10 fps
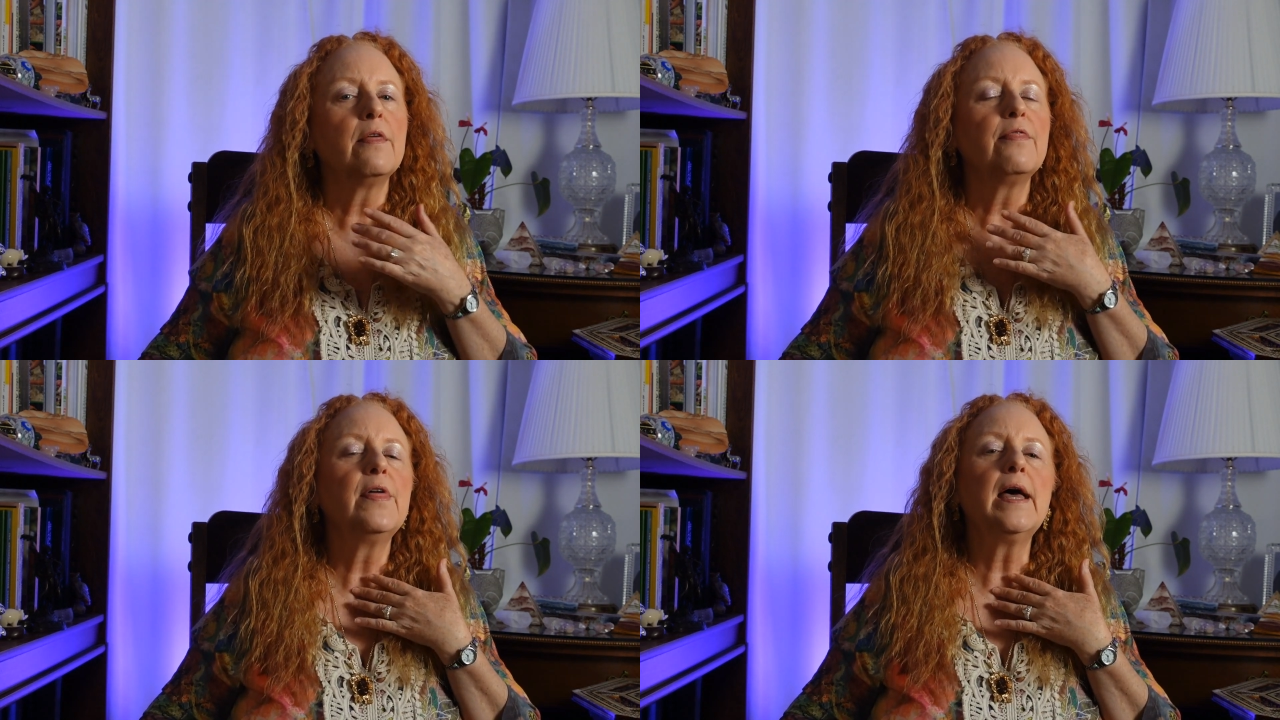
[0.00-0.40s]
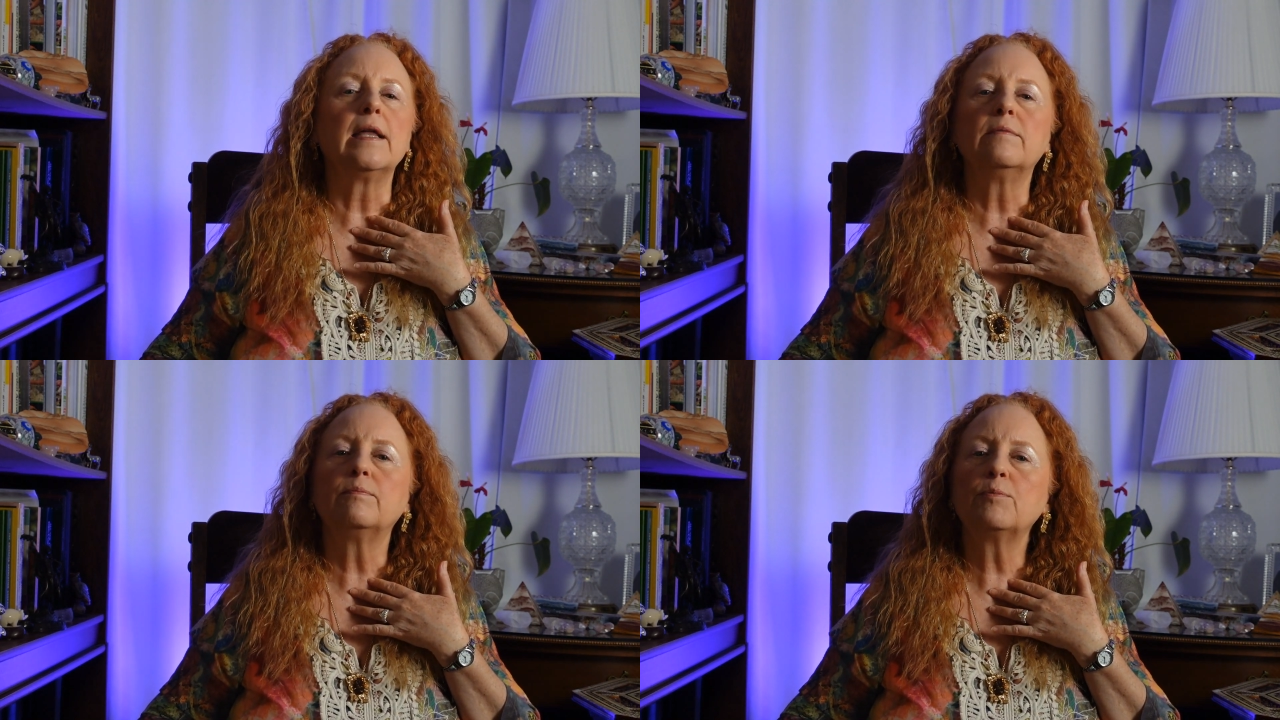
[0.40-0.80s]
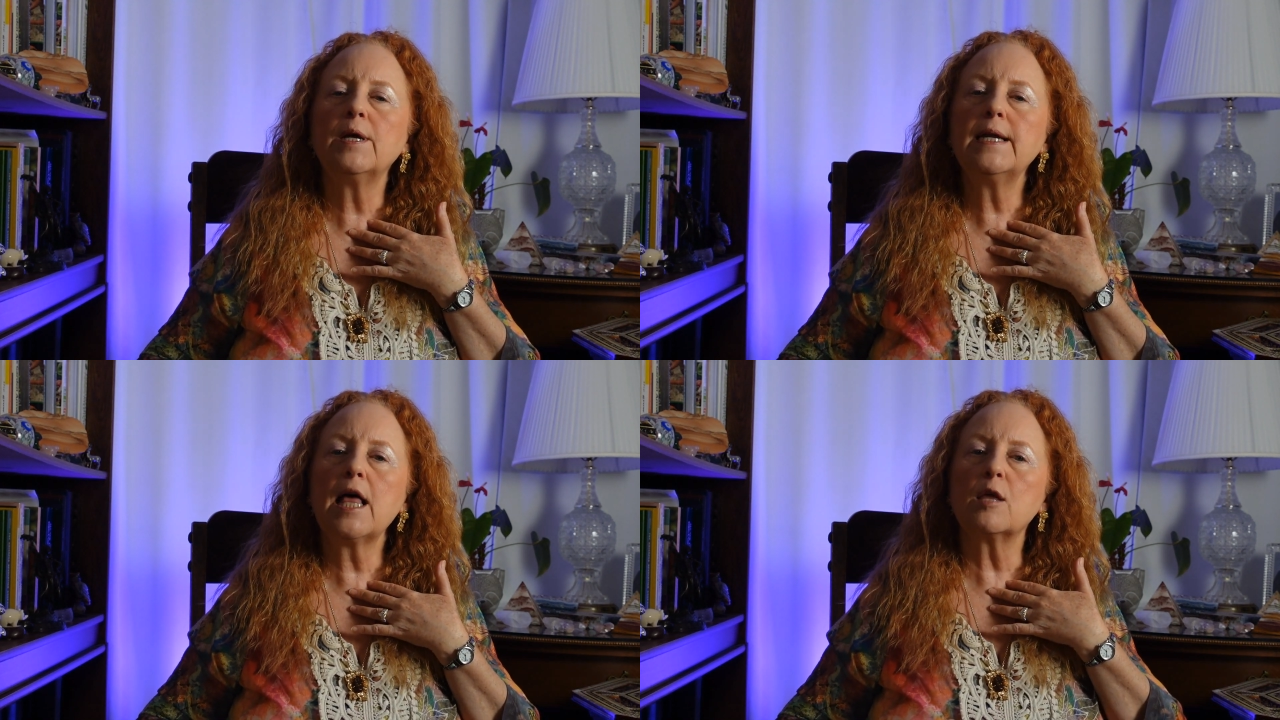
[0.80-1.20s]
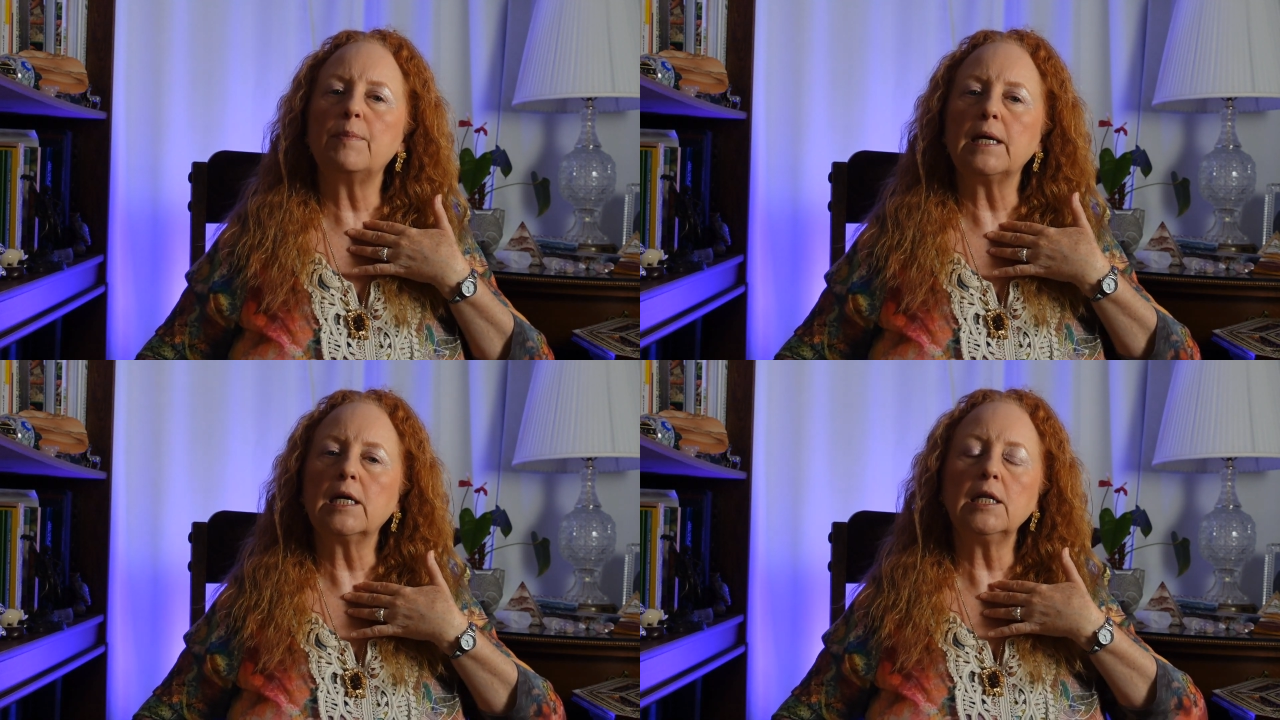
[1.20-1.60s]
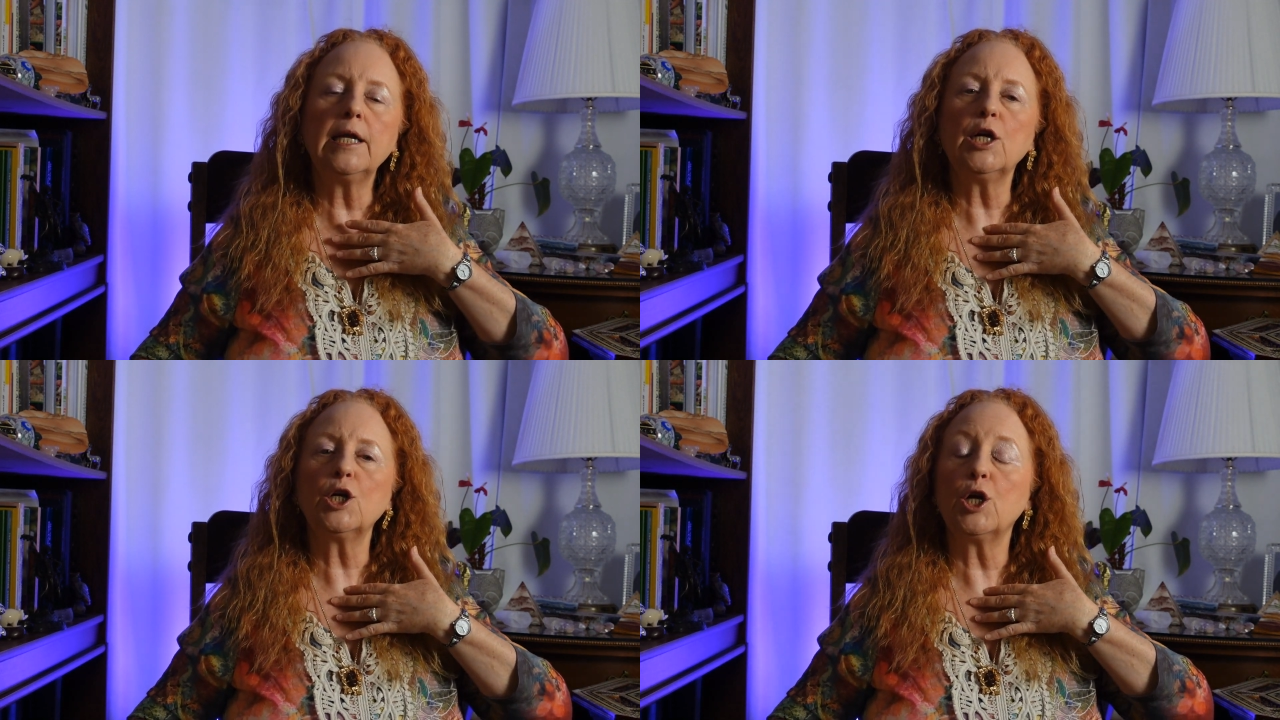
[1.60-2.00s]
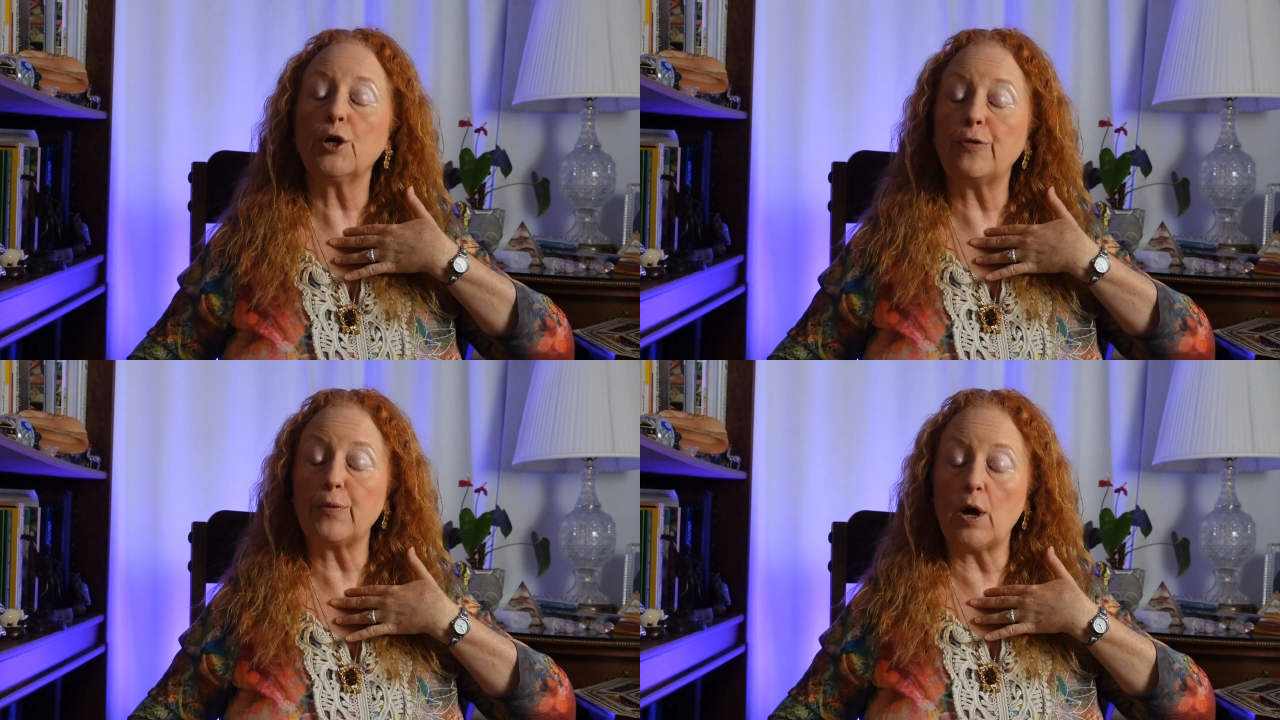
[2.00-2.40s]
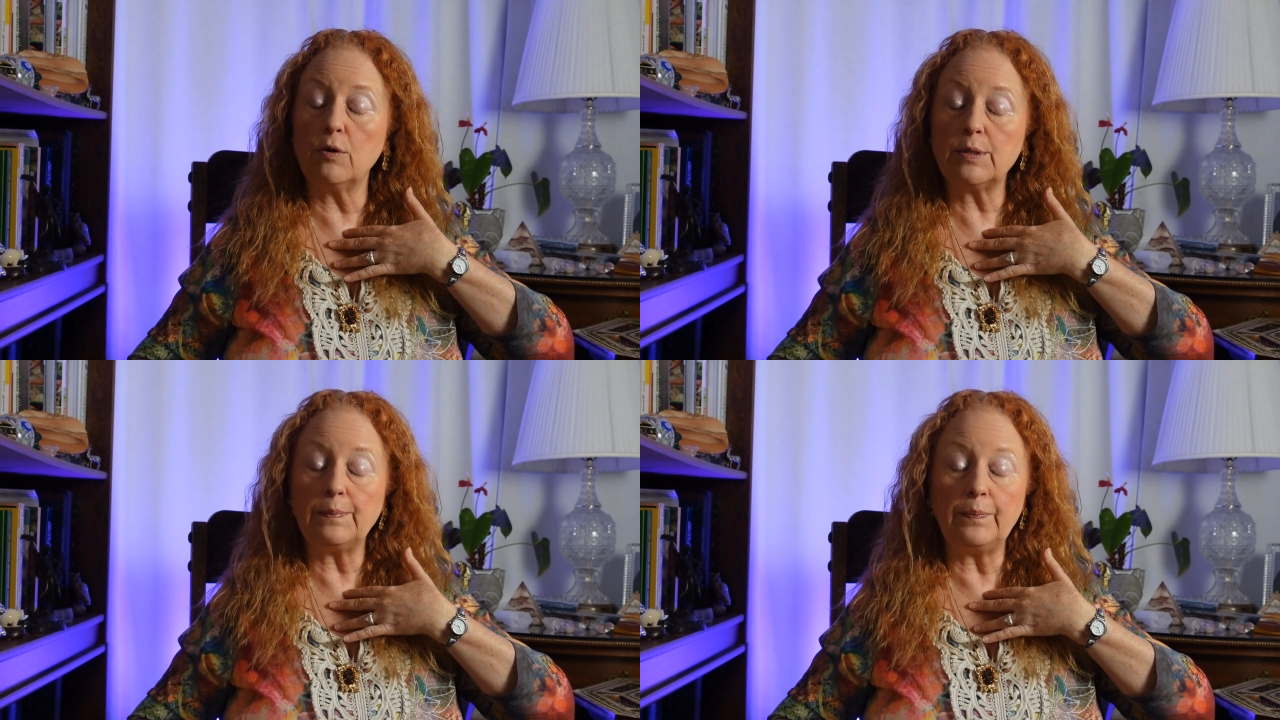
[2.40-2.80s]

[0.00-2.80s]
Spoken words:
Then Prinelopy cleared her throat